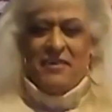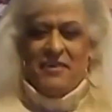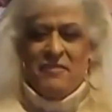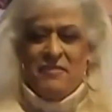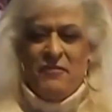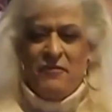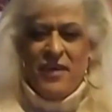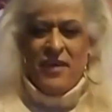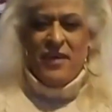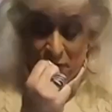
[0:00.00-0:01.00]
Favorite
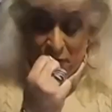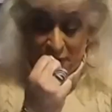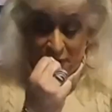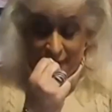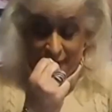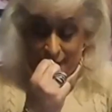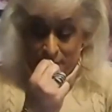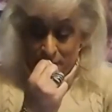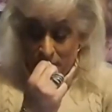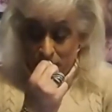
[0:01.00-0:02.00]
TV show of all
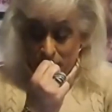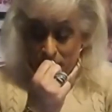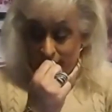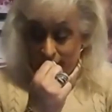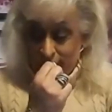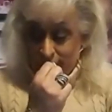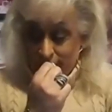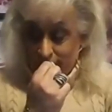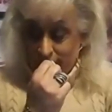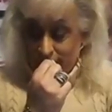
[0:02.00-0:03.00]
time. Oh my
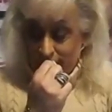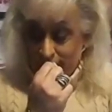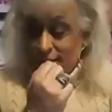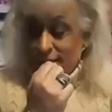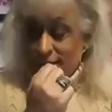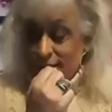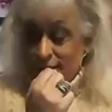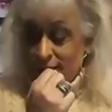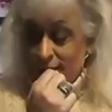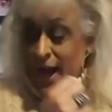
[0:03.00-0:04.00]
god.
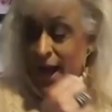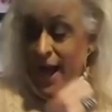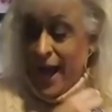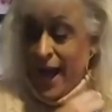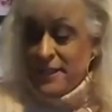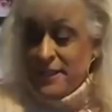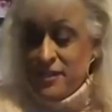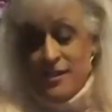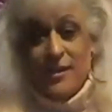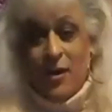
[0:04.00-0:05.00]
I
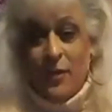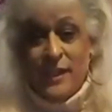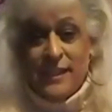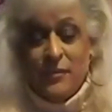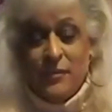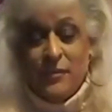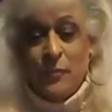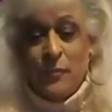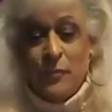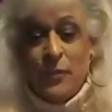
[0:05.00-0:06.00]
always
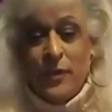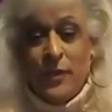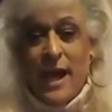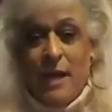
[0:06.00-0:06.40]
what got me